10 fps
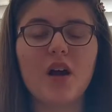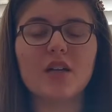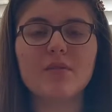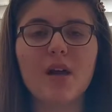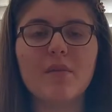
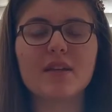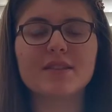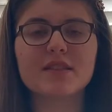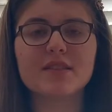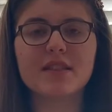of my
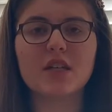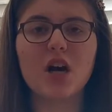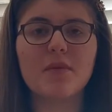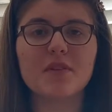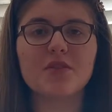medicines did
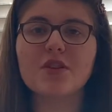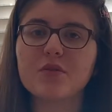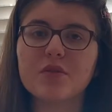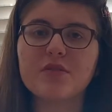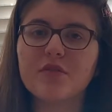come in
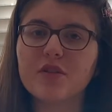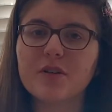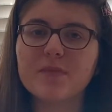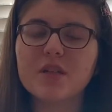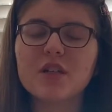liquid form.